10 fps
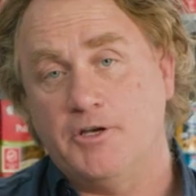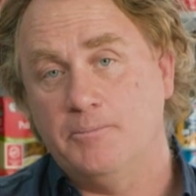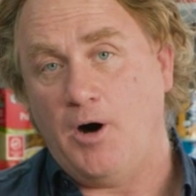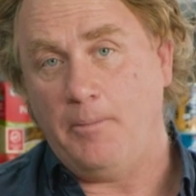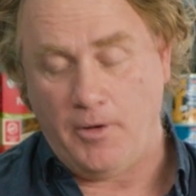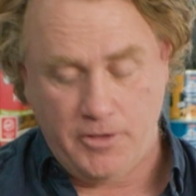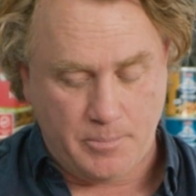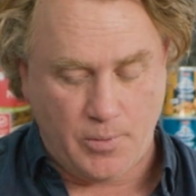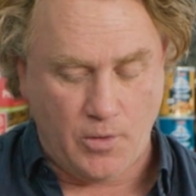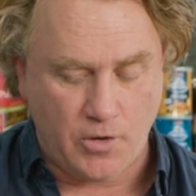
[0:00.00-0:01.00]
you can pop on the
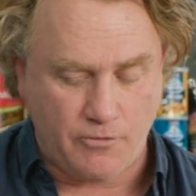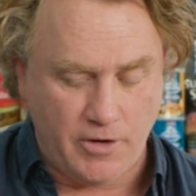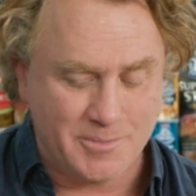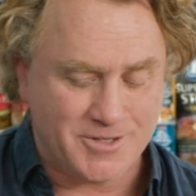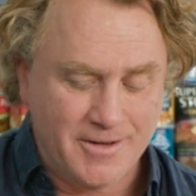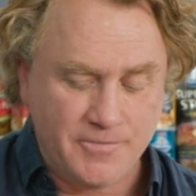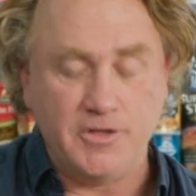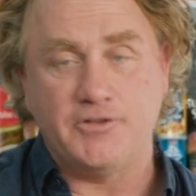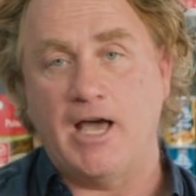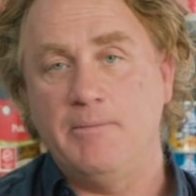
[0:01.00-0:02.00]
pork ribs
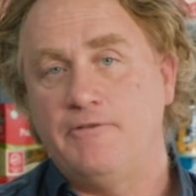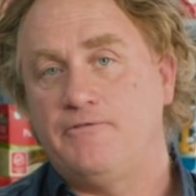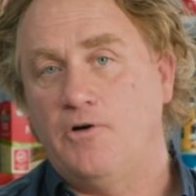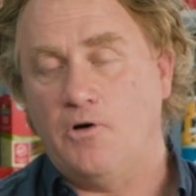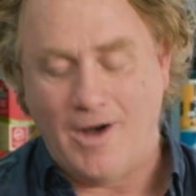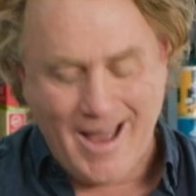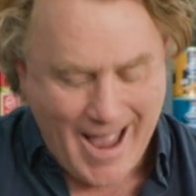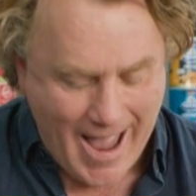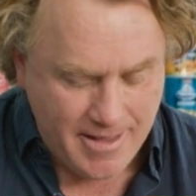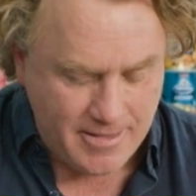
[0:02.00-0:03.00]
the day before
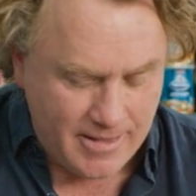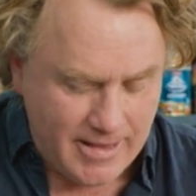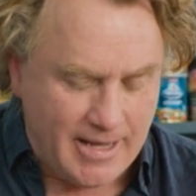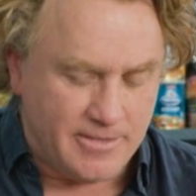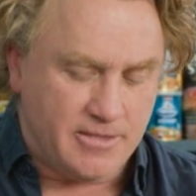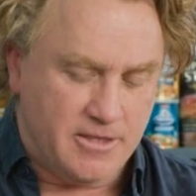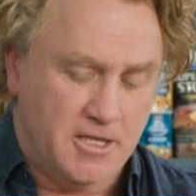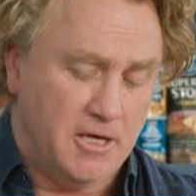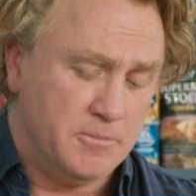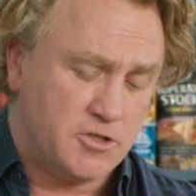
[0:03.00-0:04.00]
and let
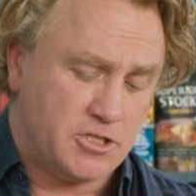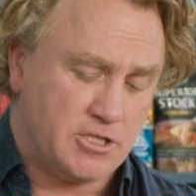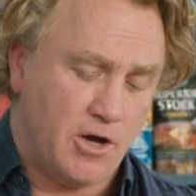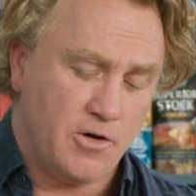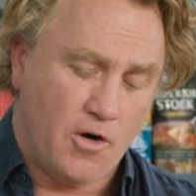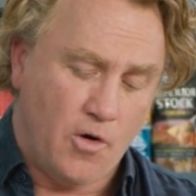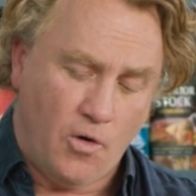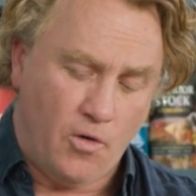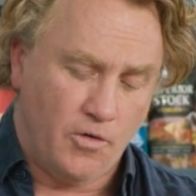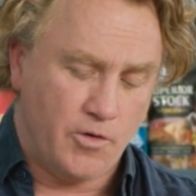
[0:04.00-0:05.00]
them soak
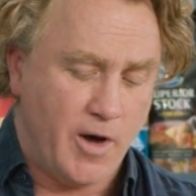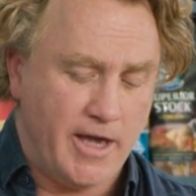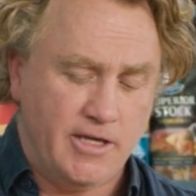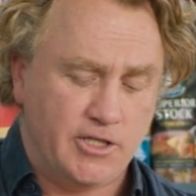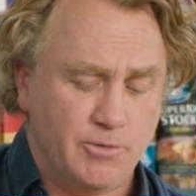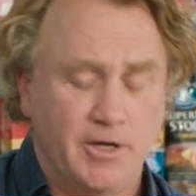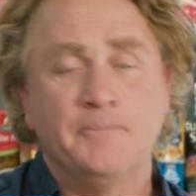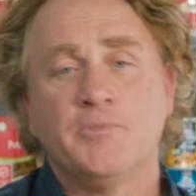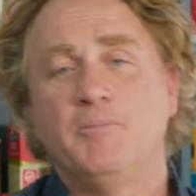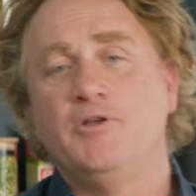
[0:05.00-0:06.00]
all the way into it.
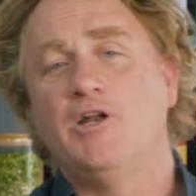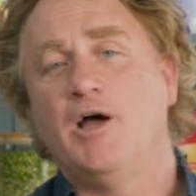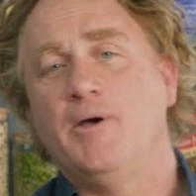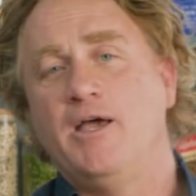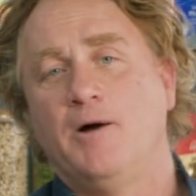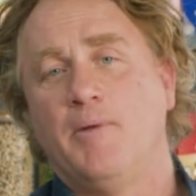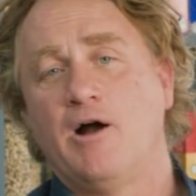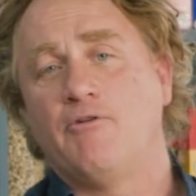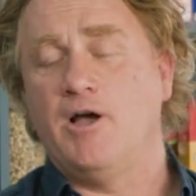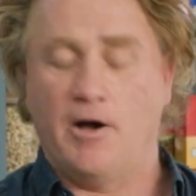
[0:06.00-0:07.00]
But you know me, I'm hungry,